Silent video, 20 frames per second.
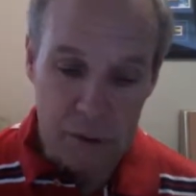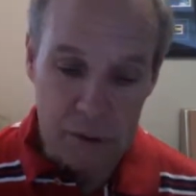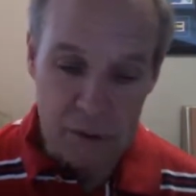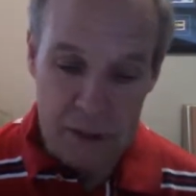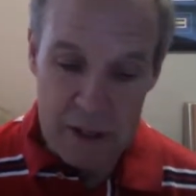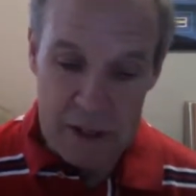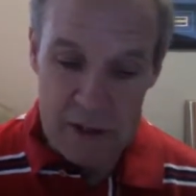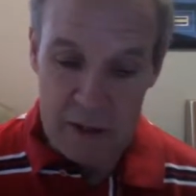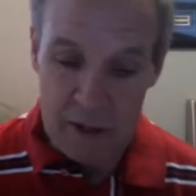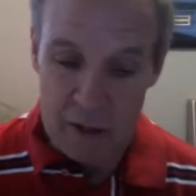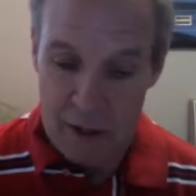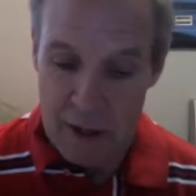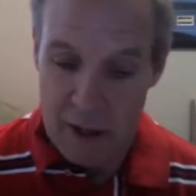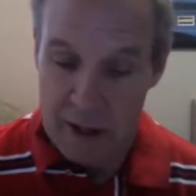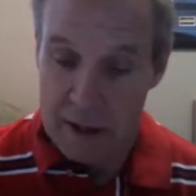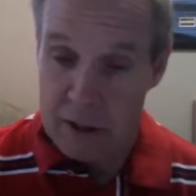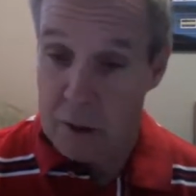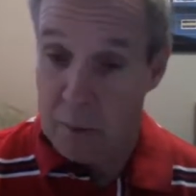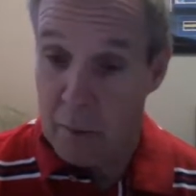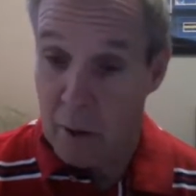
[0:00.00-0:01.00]
diseases
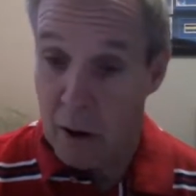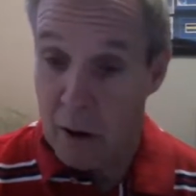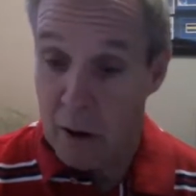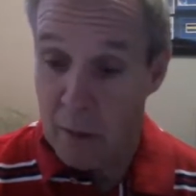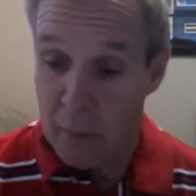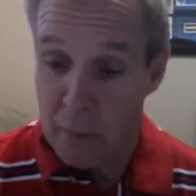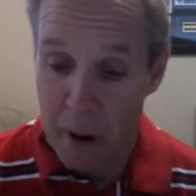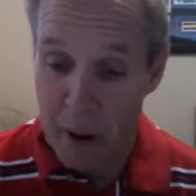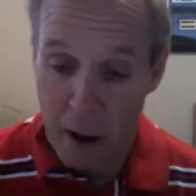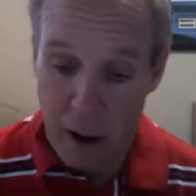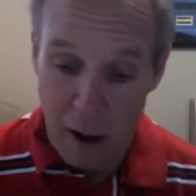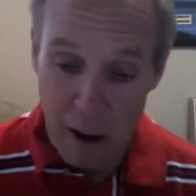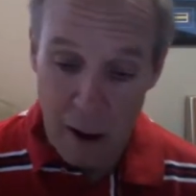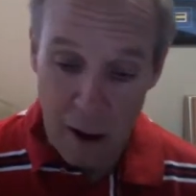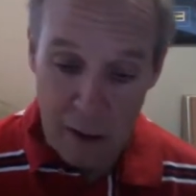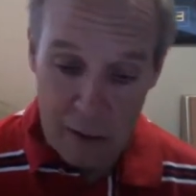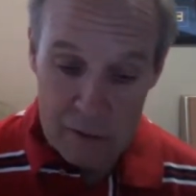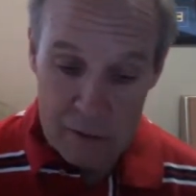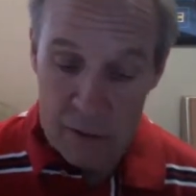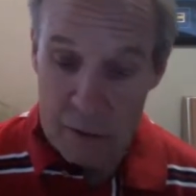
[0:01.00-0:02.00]
like
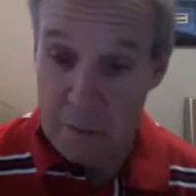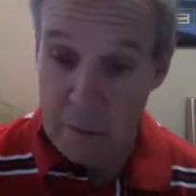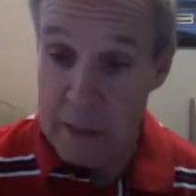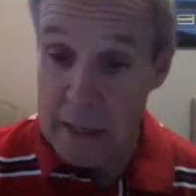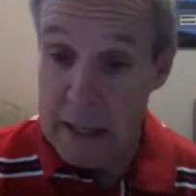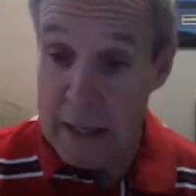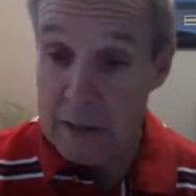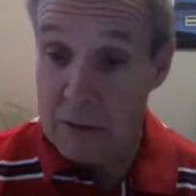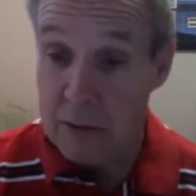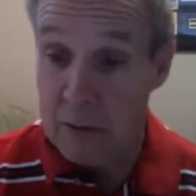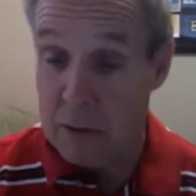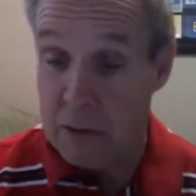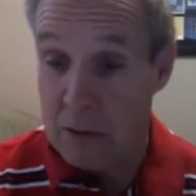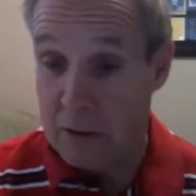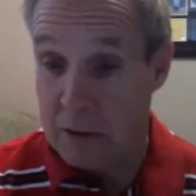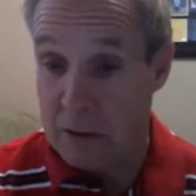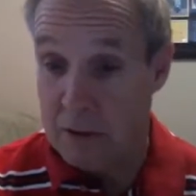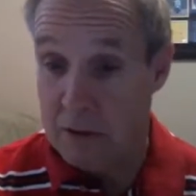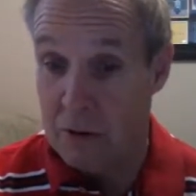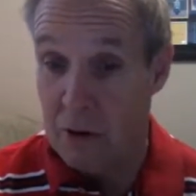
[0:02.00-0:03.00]
smallpox,
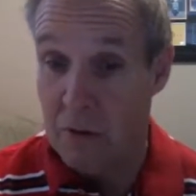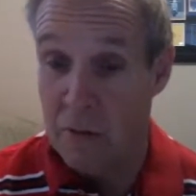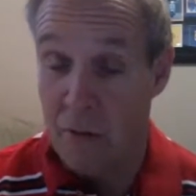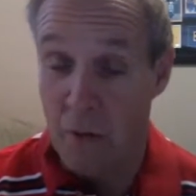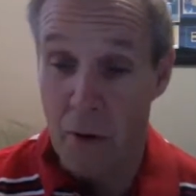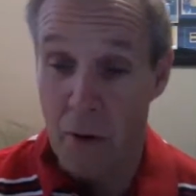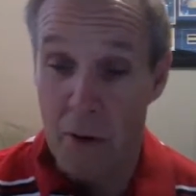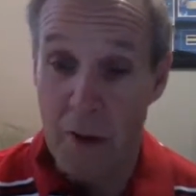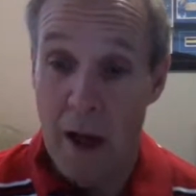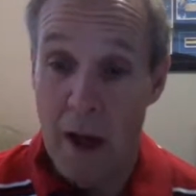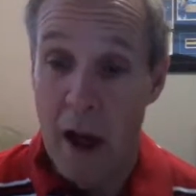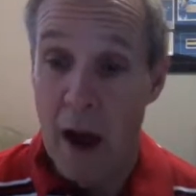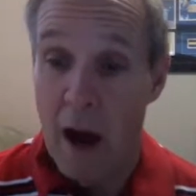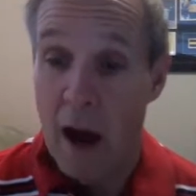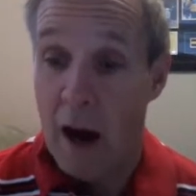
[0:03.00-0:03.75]
measles, and so forth